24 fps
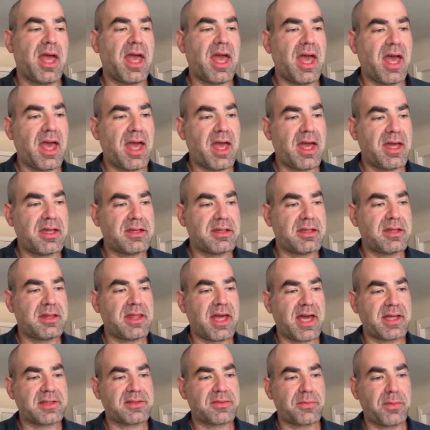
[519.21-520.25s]
And
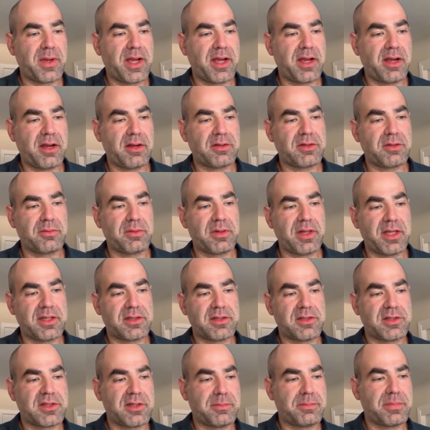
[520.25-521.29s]
that's where the
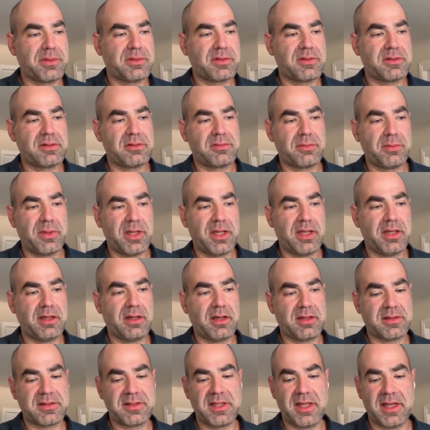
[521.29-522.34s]
relationship between
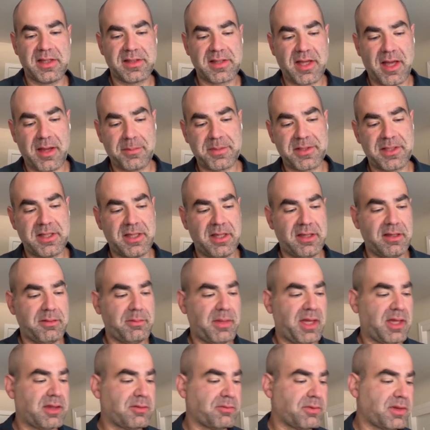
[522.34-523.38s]
a CSOPS team
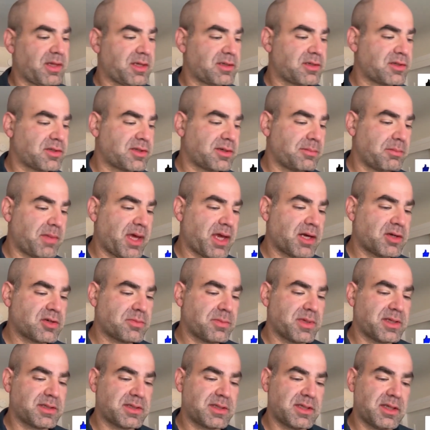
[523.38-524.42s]
and the relationship
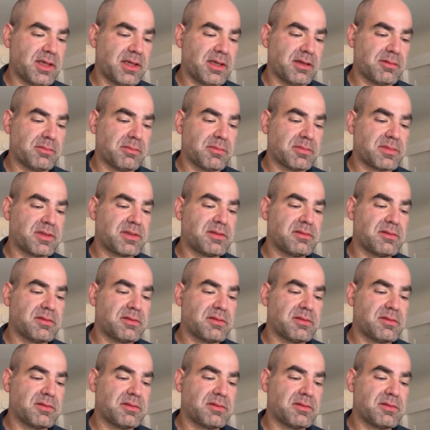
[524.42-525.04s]
management team